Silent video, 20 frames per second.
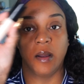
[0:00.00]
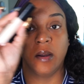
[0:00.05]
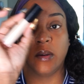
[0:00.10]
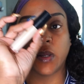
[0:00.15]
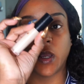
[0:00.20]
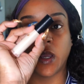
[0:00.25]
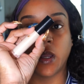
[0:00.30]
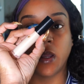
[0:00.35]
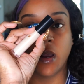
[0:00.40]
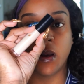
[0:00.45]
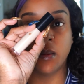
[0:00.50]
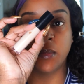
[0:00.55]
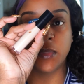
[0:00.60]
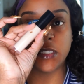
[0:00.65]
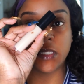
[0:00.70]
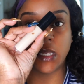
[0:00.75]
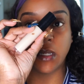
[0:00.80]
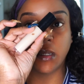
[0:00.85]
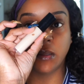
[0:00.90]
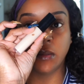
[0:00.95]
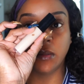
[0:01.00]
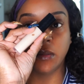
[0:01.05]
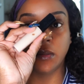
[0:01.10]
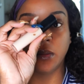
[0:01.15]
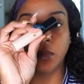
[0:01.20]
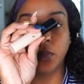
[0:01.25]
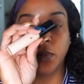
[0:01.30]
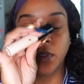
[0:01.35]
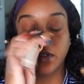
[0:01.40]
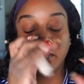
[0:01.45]
Okay, I'm going to take a
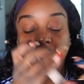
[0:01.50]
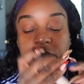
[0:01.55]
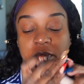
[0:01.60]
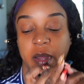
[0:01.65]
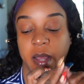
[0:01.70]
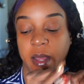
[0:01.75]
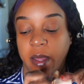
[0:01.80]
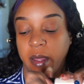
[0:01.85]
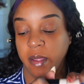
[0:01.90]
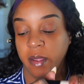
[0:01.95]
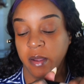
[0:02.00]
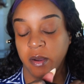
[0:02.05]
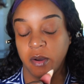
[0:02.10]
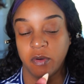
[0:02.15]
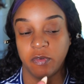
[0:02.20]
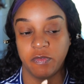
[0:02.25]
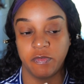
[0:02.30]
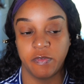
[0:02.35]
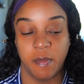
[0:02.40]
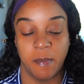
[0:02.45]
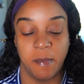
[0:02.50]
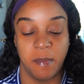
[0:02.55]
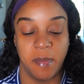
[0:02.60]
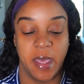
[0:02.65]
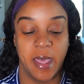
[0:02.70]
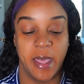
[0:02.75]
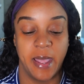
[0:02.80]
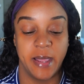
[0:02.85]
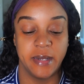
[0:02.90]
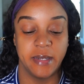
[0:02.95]
little bit of my Elf
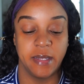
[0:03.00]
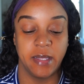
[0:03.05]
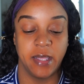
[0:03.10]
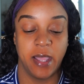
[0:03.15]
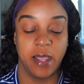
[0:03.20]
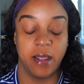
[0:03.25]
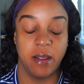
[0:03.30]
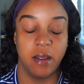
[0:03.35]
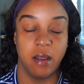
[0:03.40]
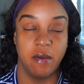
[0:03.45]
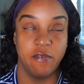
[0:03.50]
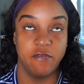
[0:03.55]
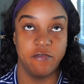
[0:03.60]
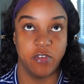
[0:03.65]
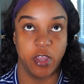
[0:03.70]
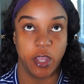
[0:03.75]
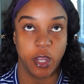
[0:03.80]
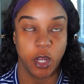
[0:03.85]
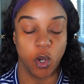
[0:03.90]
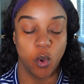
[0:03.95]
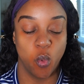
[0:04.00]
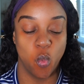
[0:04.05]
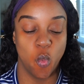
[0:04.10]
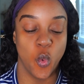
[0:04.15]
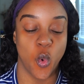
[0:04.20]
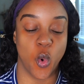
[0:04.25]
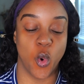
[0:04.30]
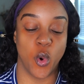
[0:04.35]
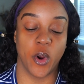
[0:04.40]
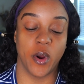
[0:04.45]
Matte Fair
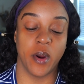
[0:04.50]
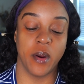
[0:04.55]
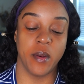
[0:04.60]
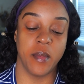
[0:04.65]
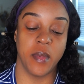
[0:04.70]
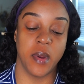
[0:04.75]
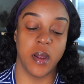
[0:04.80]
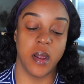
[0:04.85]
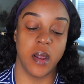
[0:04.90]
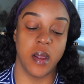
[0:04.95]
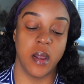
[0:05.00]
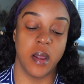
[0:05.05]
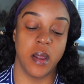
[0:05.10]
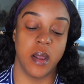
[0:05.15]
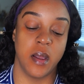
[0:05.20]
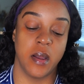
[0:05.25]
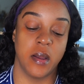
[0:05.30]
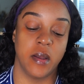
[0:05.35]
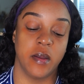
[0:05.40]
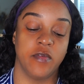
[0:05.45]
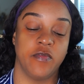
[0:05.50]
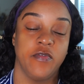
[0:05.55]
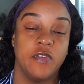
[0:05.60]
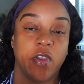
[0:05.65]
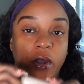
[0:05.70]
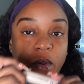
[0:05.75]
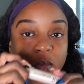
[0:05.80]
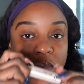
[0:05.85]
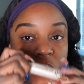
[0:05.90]
Warm, Fair